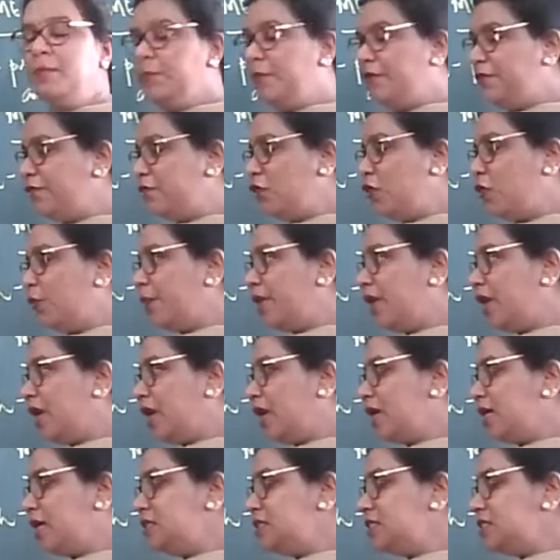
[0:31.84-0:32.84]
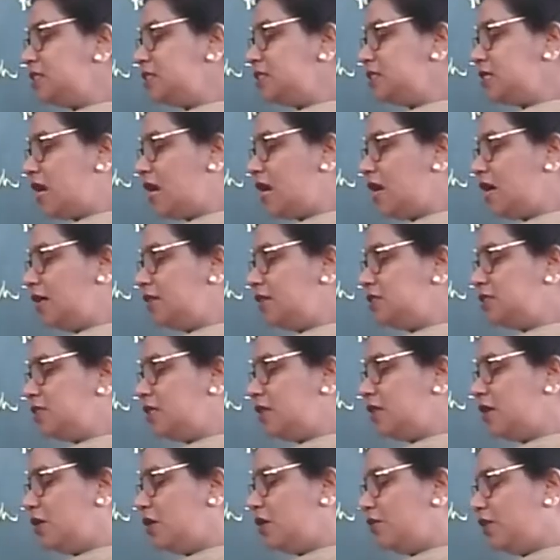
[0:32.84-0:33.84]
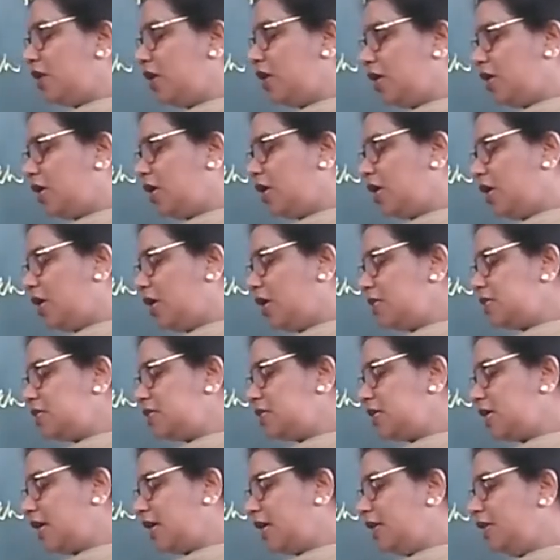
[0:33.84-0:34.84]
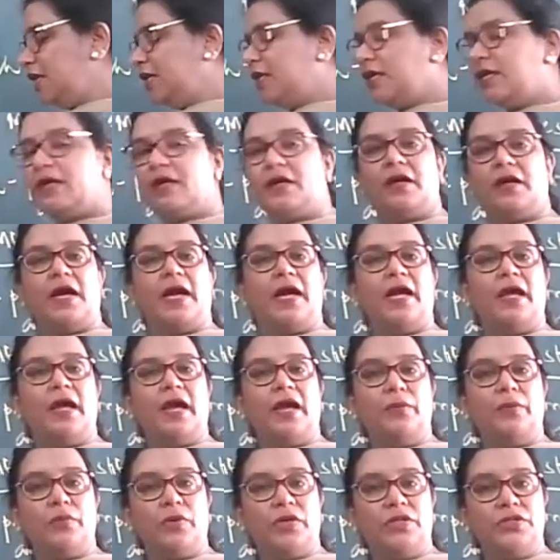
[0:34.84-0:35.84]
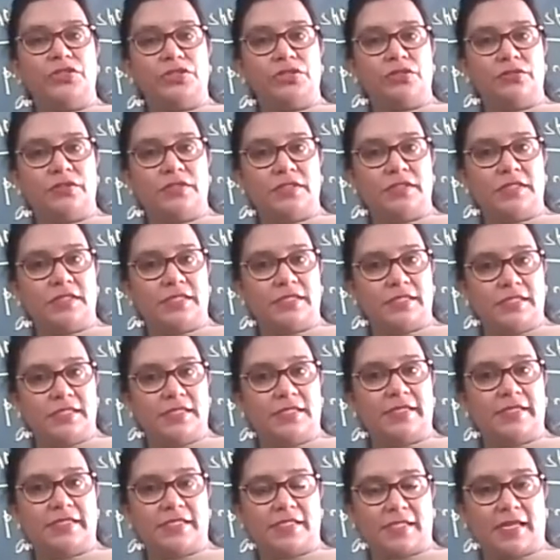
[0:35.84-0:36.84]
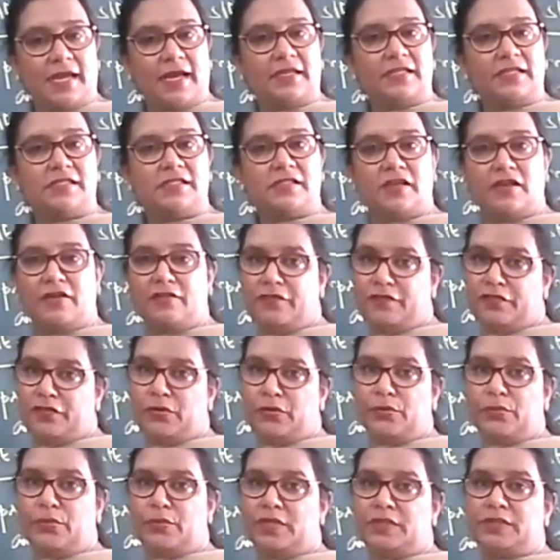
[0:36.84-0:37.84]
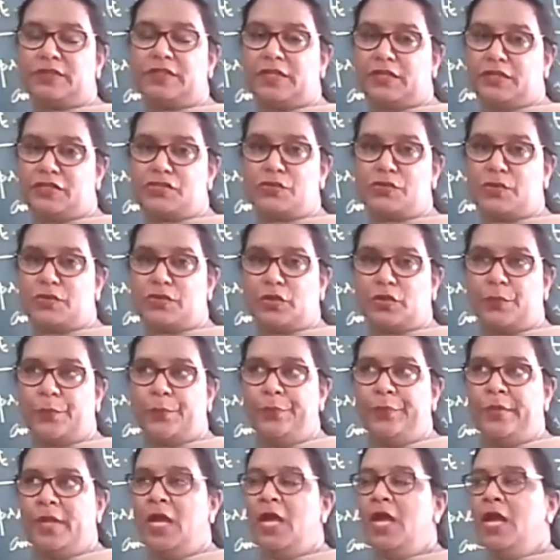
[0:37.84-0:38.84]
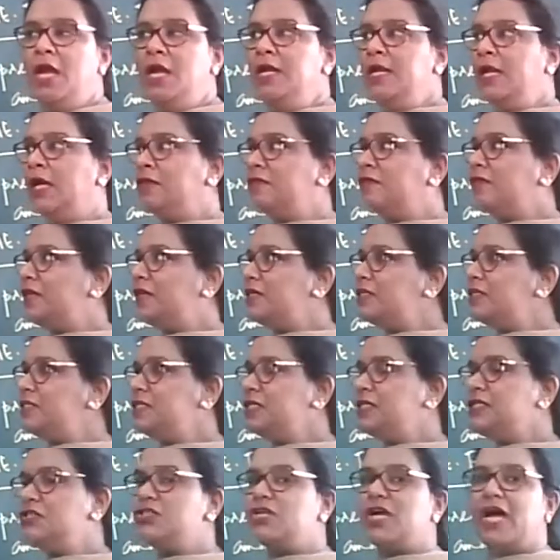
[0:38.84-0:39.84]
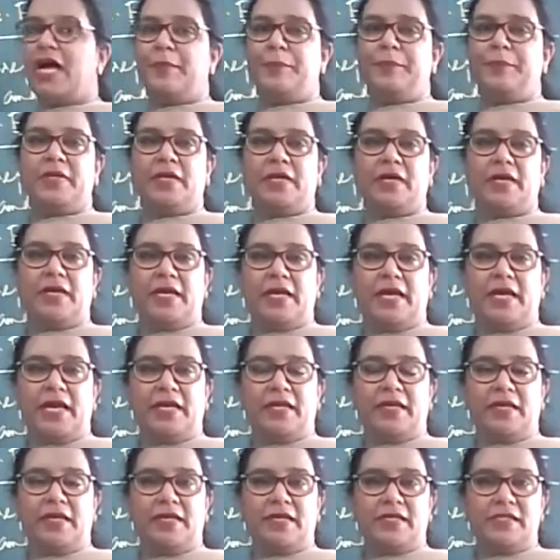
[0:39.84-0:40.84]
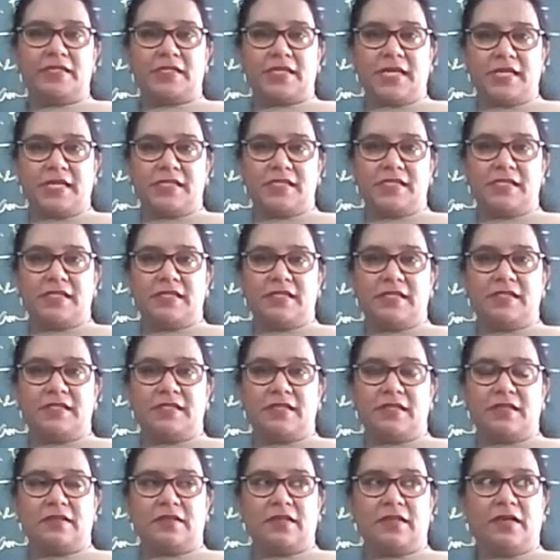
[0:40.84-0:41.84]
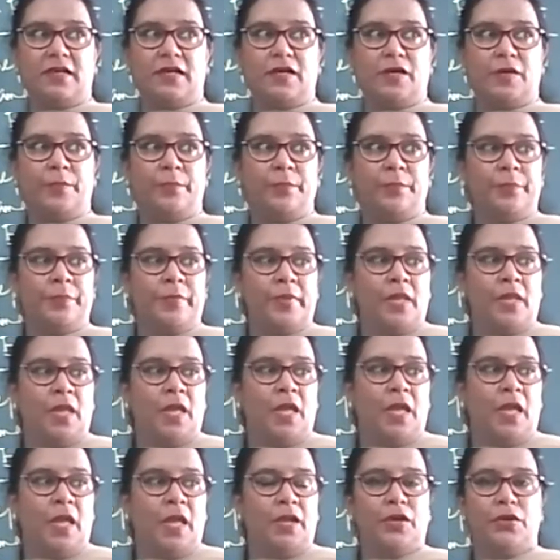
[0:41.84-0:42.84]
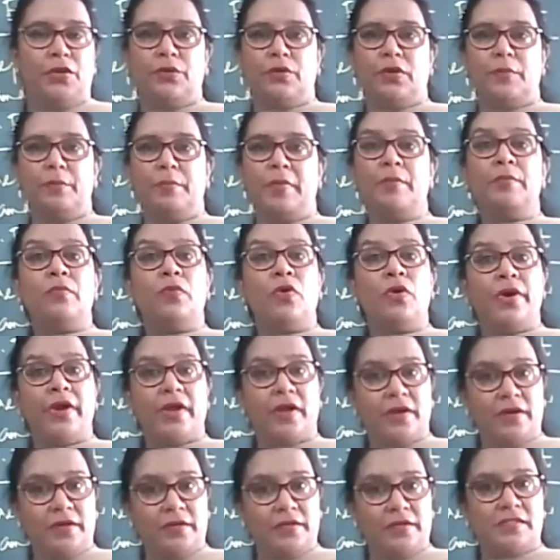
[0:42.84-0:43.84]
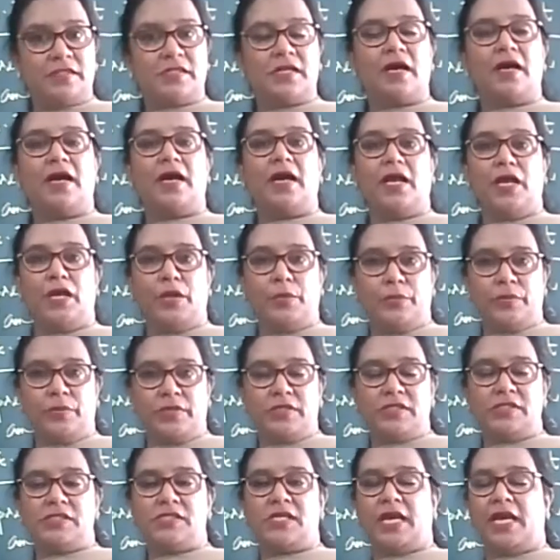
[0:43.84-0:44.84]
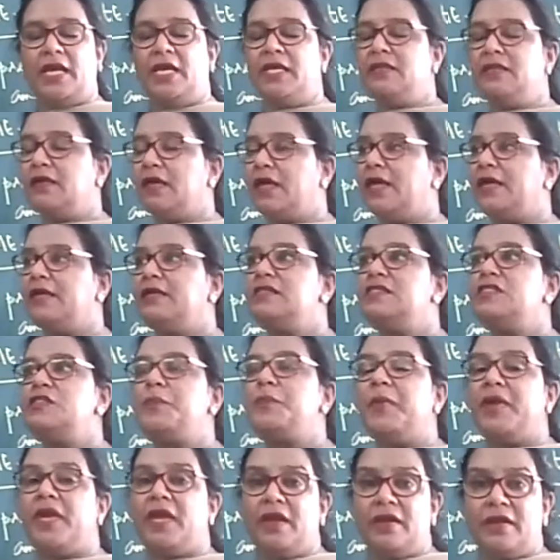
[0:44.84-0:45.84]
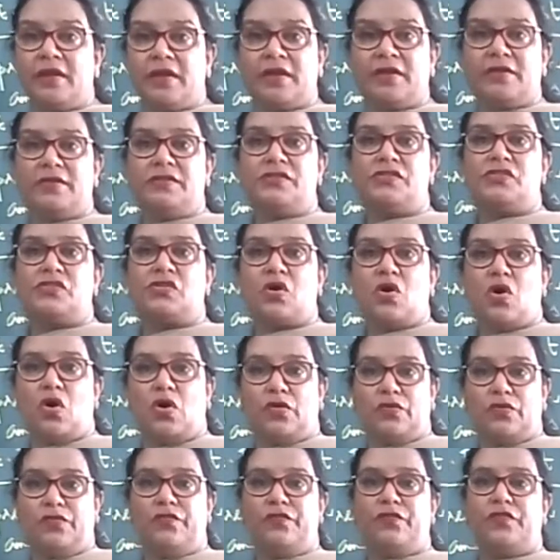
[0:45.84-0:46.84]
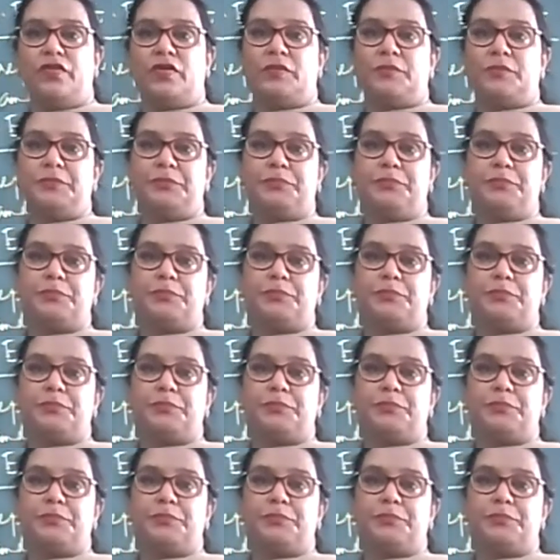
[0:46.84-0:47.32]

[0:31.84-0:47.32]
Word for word: before we uh, start uh, reading it, and uh, I, I, want to just discuss a few uh, things with you. Now, this chapter, it discusses the, you know, memoirs, I would say, the experience of uh,